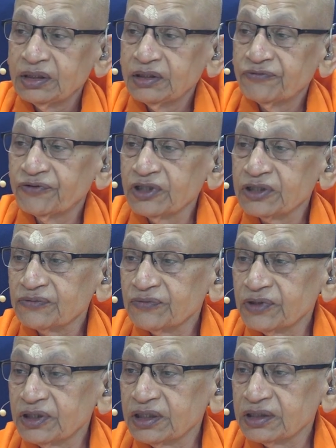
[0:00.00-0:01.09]
The first
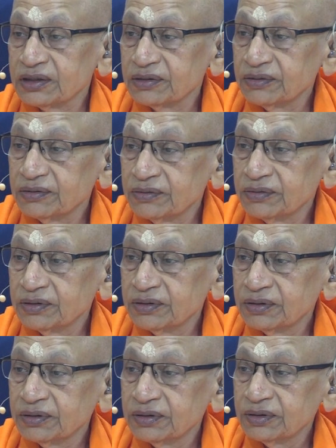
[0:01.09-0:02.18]
verse
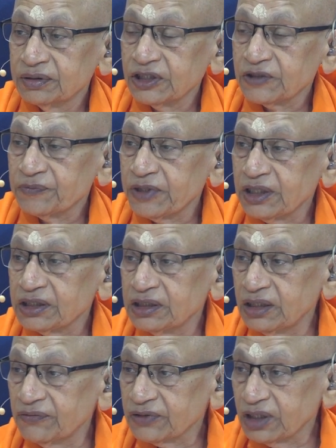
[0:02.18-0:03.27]
expressed
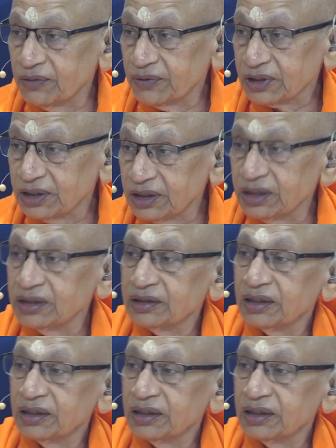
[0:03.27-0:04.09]
Devata Bhakti.